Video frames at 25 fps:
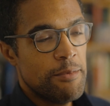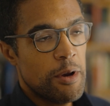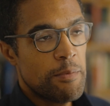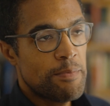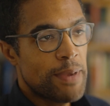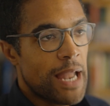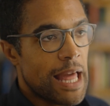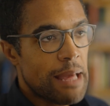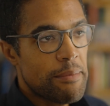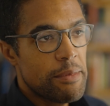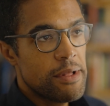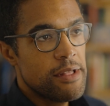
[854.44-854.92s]
but
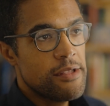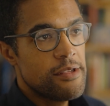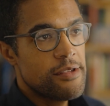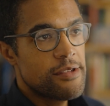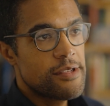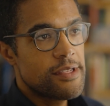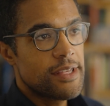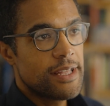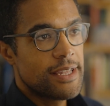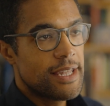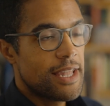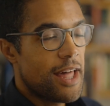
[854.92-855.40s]

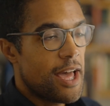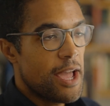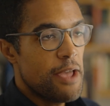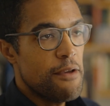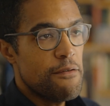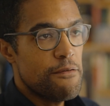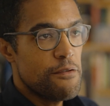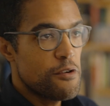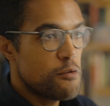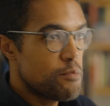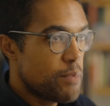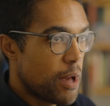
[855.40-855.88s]
Blackman's
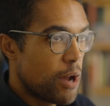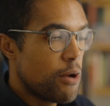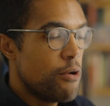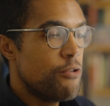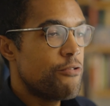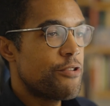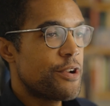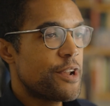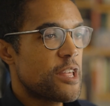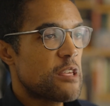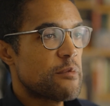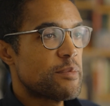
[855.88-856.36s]
life, his
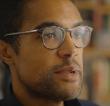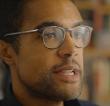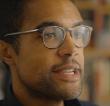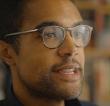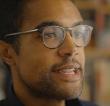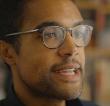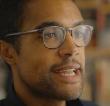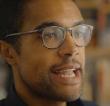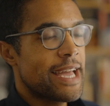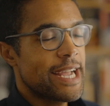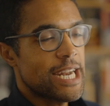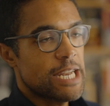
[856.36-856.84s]
poetry and his
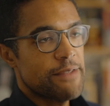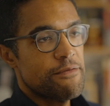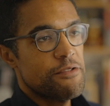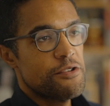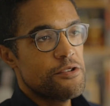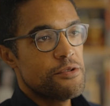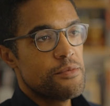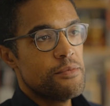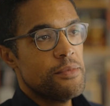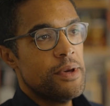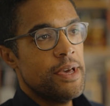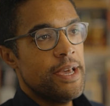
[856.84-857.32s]
political
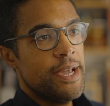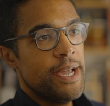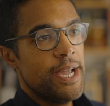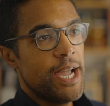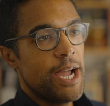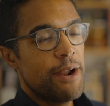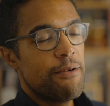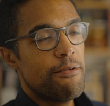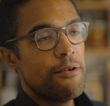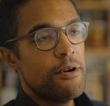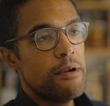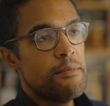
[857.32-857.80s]
activism
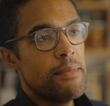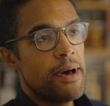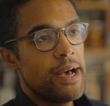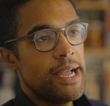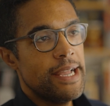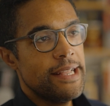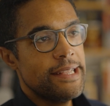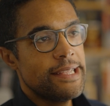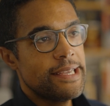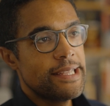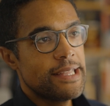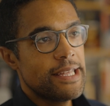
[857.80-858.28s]
are a
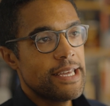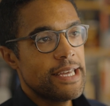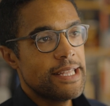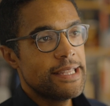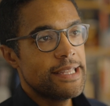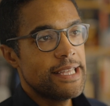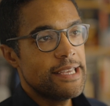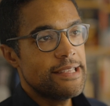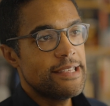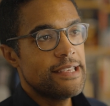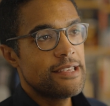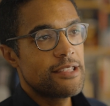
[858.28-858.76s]
reminder that
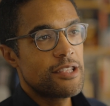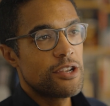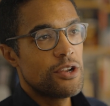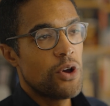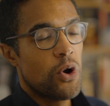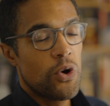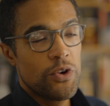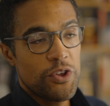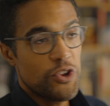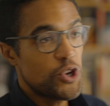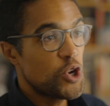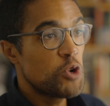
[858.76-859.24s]
this
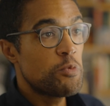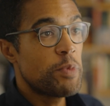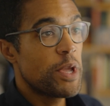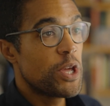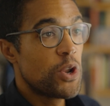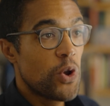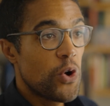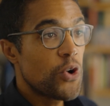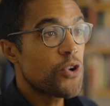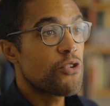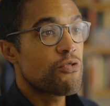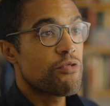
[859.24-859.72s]
should be
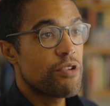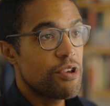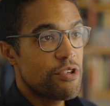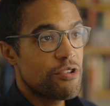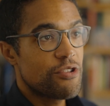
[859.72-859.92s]
an ordinary